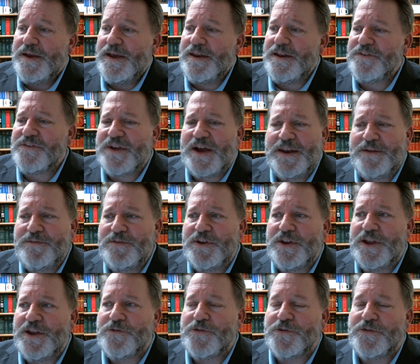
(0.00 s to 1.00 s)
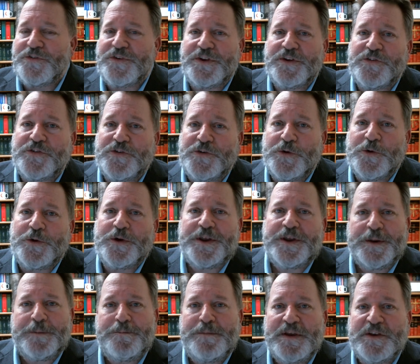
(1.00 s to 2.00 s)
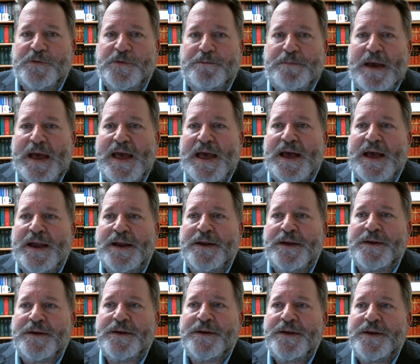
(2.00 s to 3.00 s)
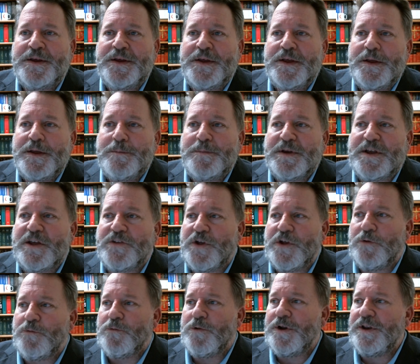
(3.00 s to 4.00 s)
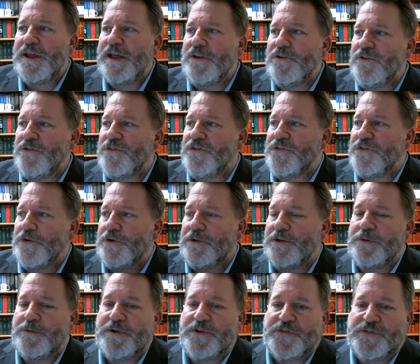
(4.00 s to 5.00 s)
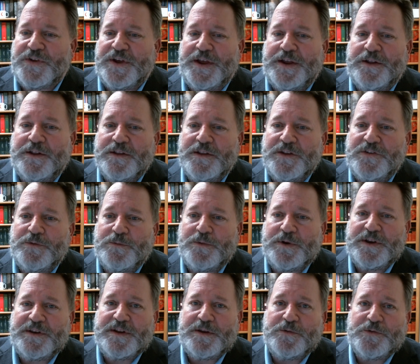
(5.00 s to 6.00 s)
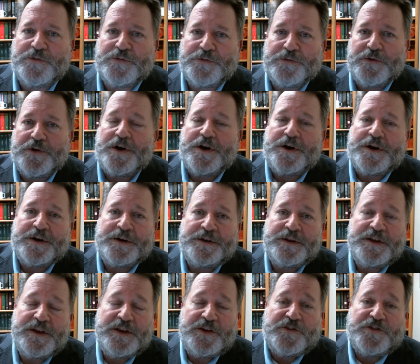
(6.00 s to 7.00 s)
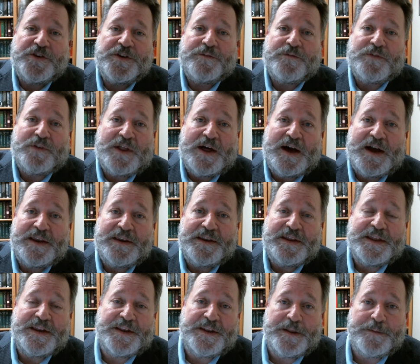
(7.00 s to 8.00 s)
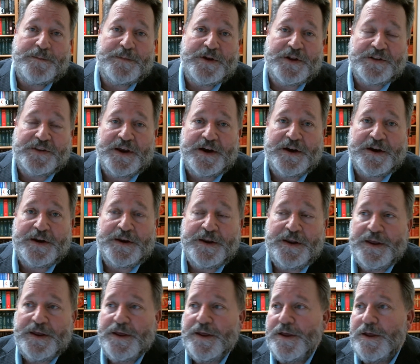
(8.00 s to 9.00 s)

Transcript: And it's kind of an interesting story in a mixed bag because on one hand, you'd certainly want to say, listen, what he did was wrong. He shouldn't have lied to get into the military.